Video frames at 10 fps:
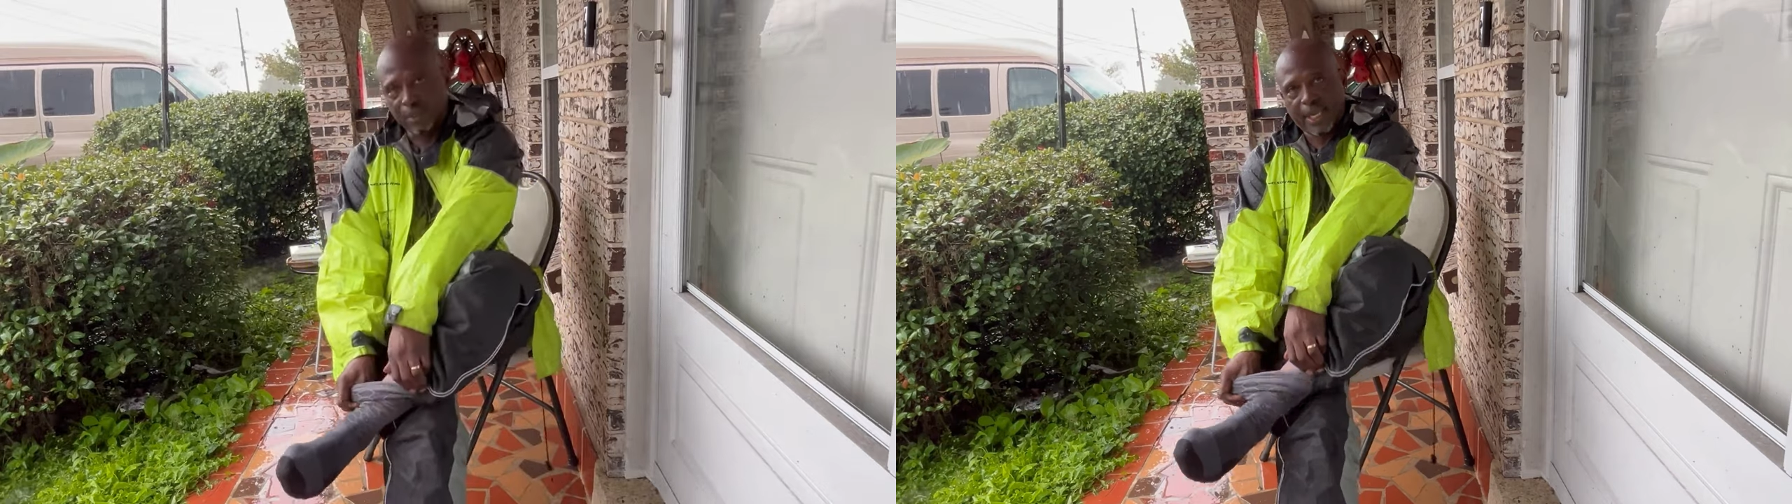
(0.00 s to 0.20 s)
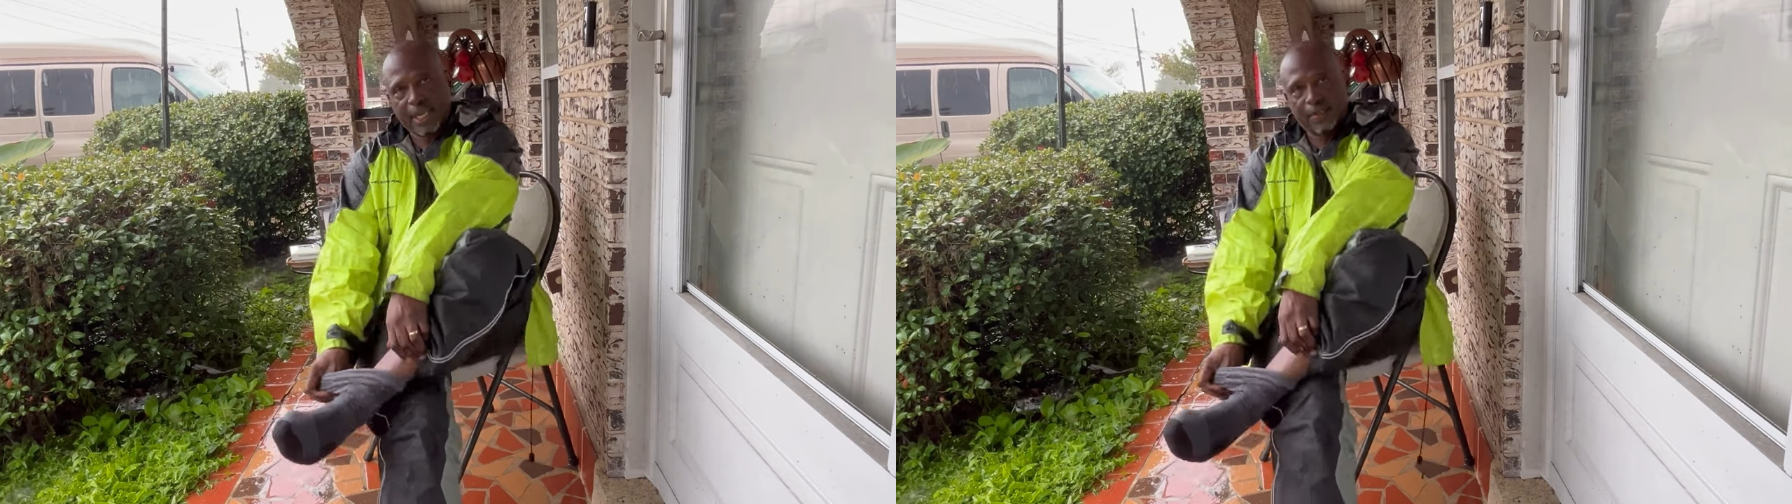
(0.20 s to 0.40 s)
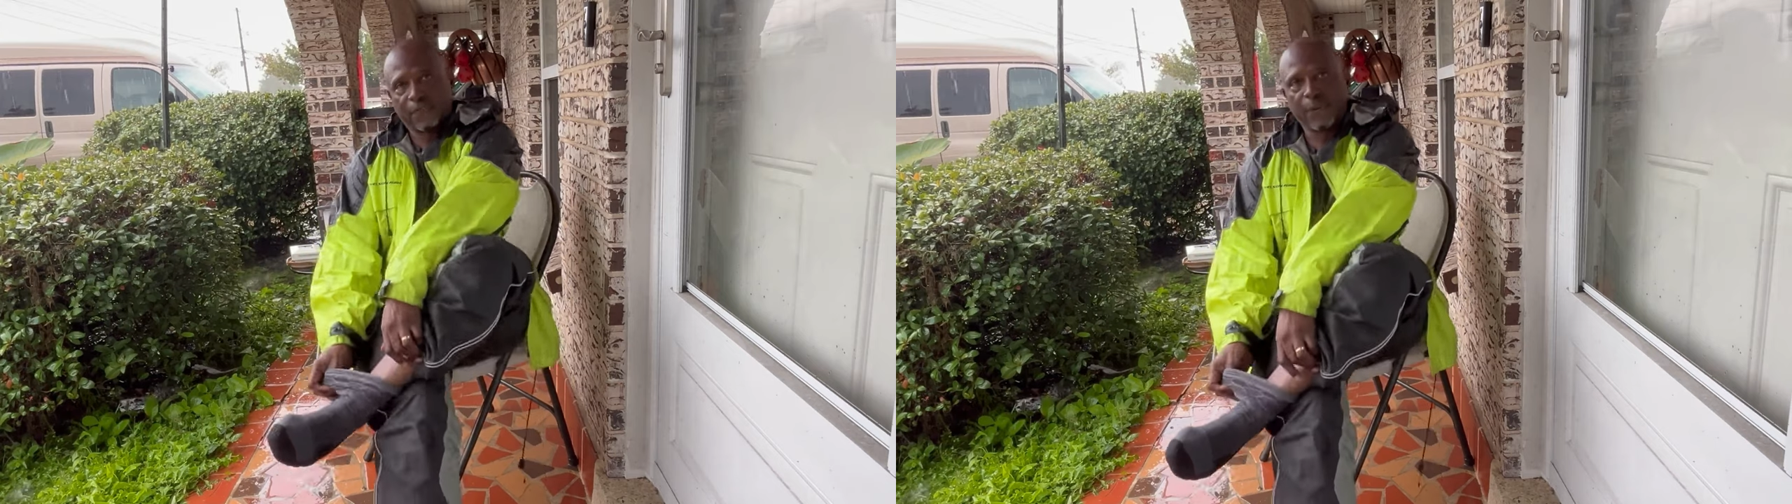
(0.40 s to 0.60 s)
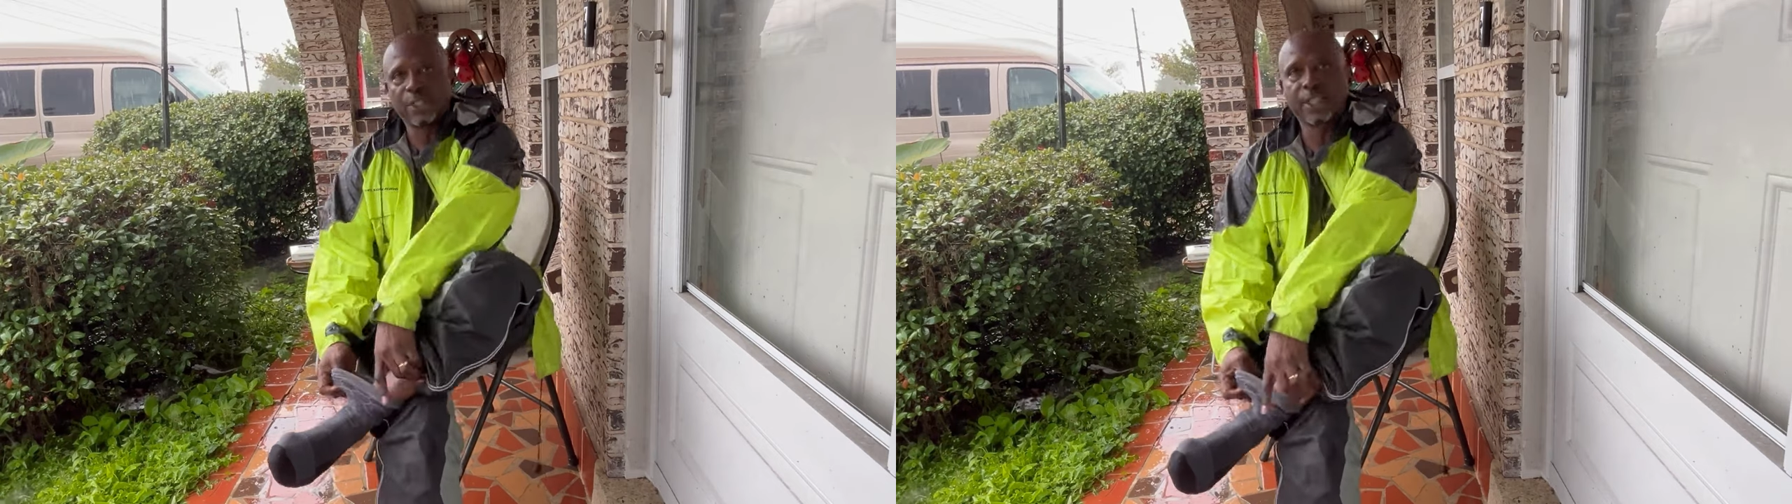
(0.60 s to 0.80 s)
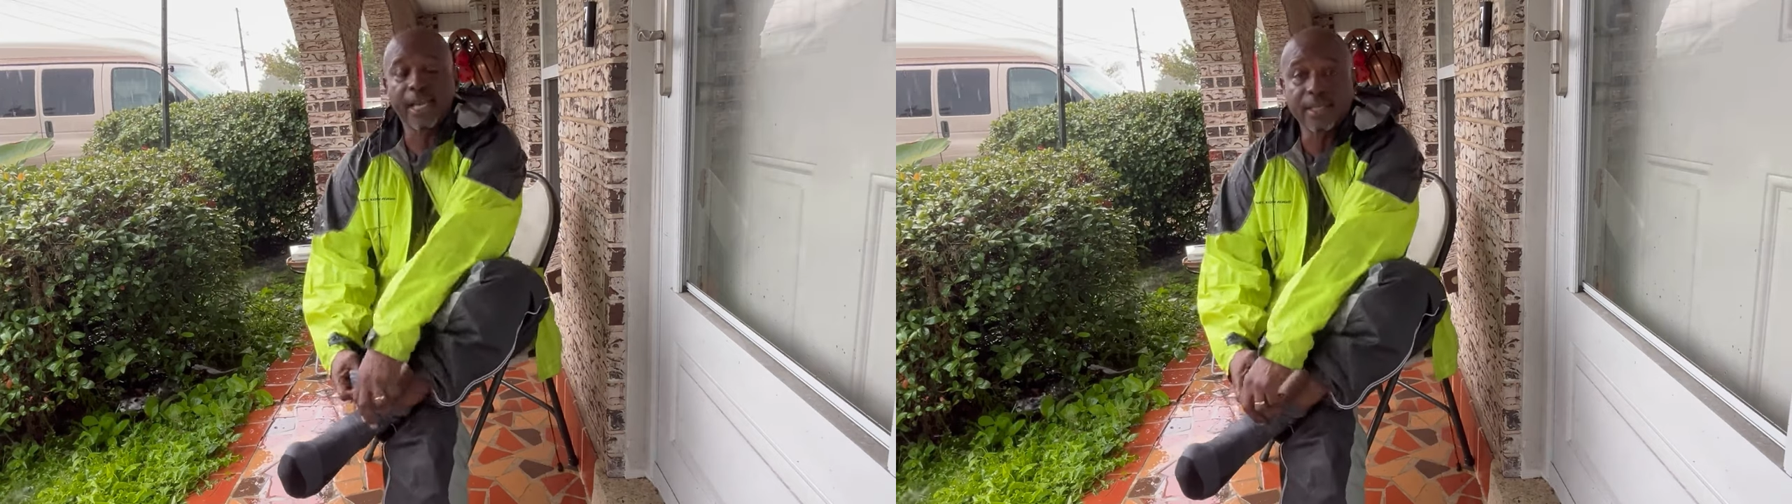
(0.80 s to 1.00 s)
Here's the
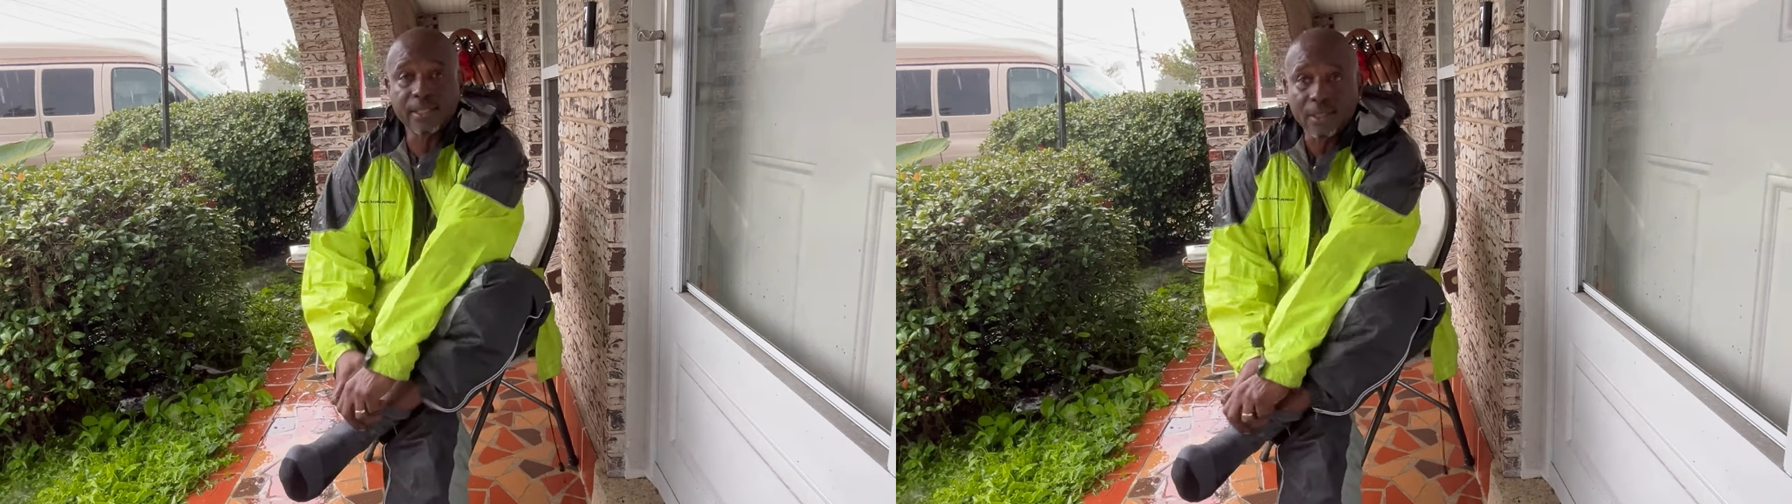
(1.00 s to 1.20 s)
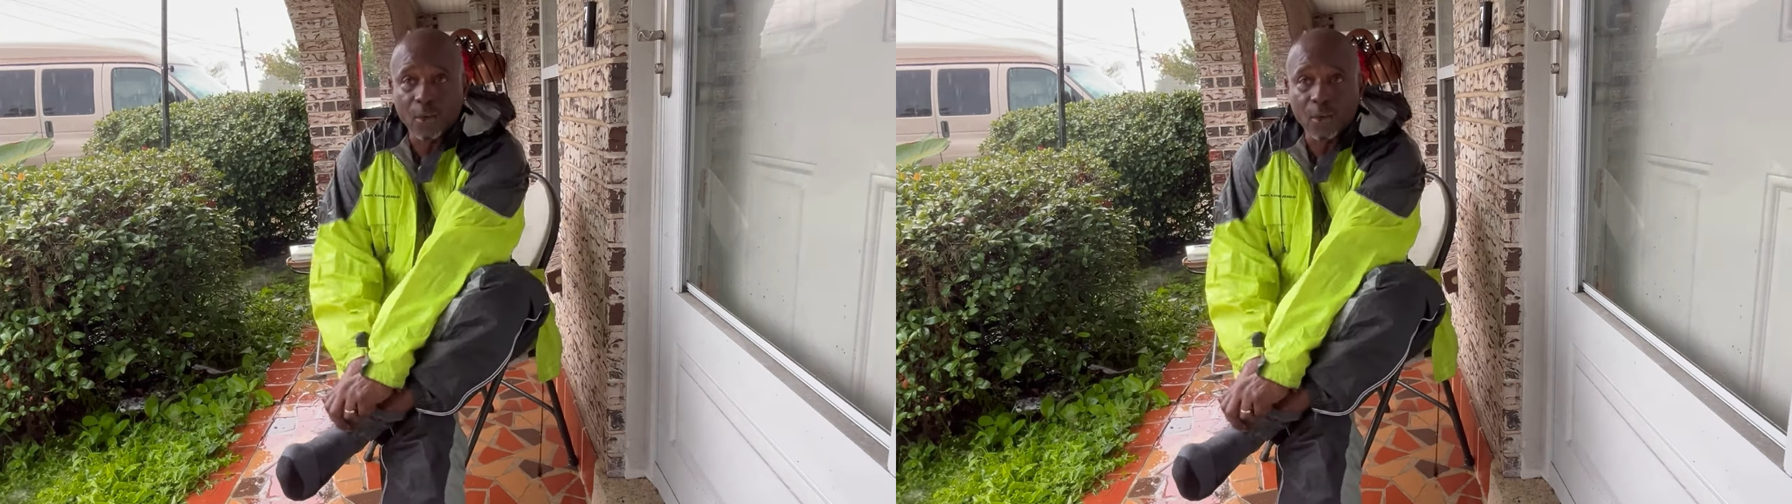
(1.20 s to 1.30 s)
first test